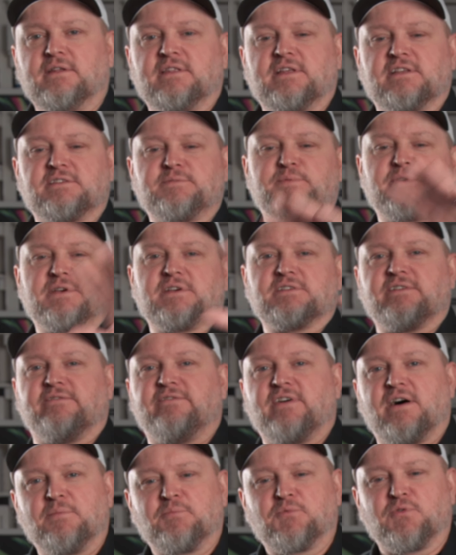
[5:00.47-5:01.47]
That's because
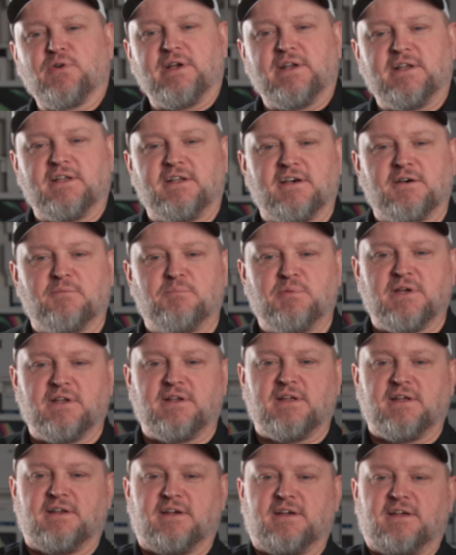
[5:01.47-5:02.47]
I've upgraded a
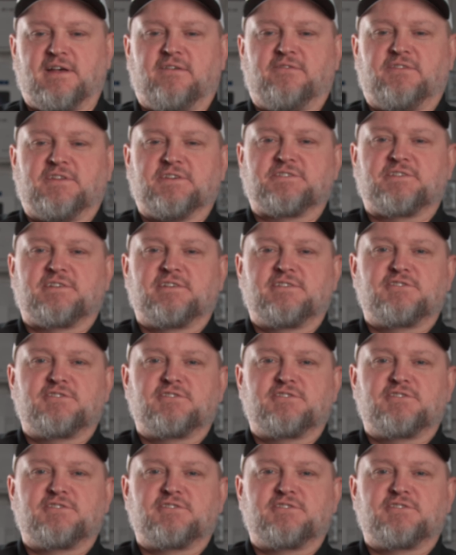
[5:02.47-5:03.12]
bit and I have this